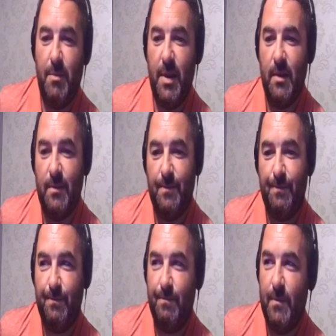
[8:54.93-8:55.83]
deal.
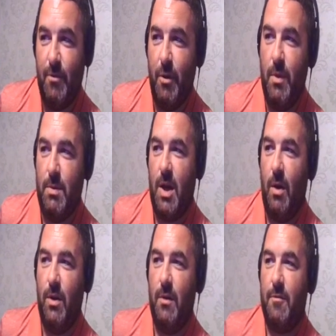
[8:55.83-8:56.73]
Rooney was
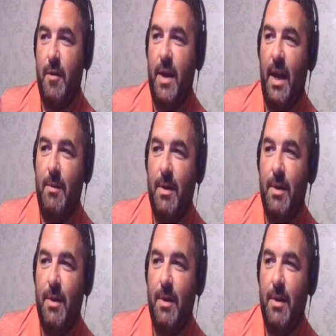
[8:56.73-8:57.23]
going on a free anyway.